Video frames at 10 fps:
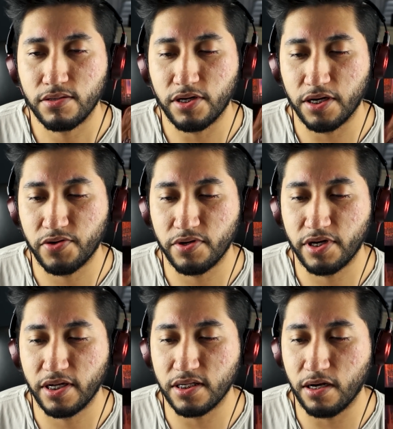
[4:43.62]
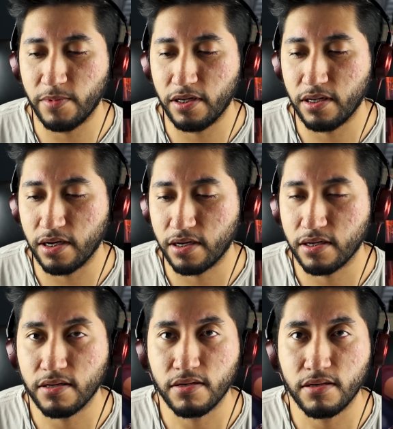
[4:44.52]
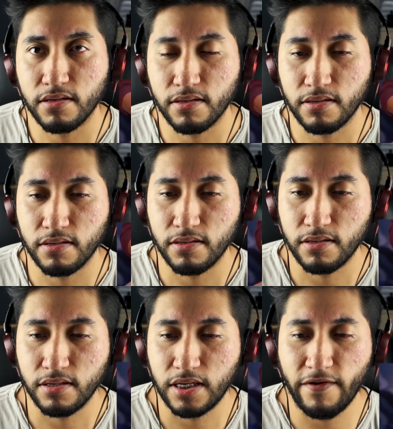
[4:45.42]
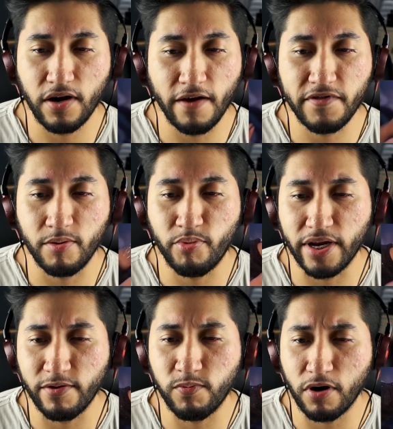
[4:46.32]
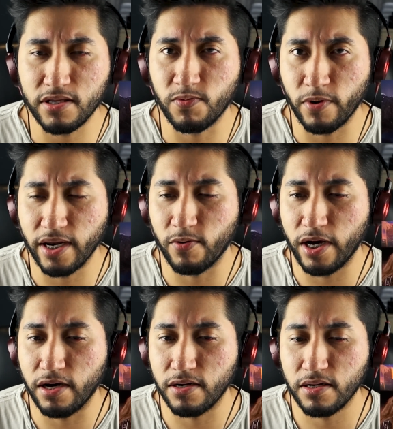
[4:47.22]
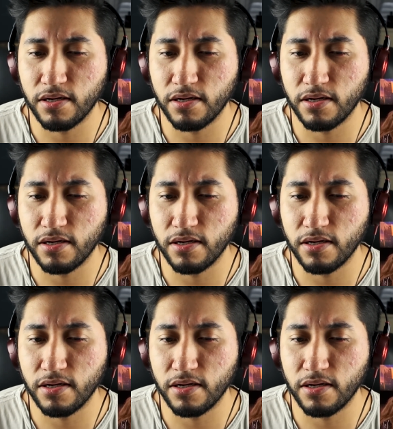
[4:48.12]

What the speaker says: Joshua J's Omni deck. Never loved it, but it worked really well.